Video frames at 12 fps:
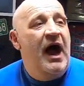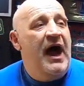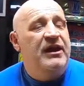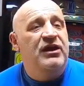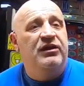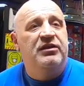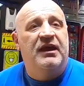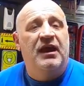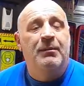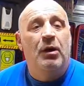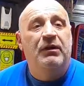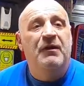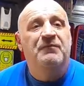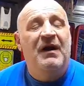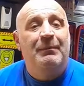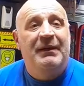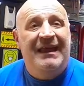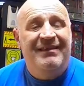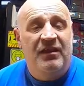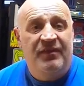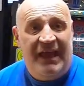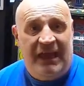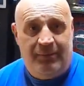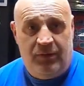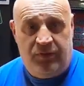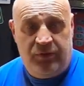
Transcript: As you see, I'm only a family entertainment,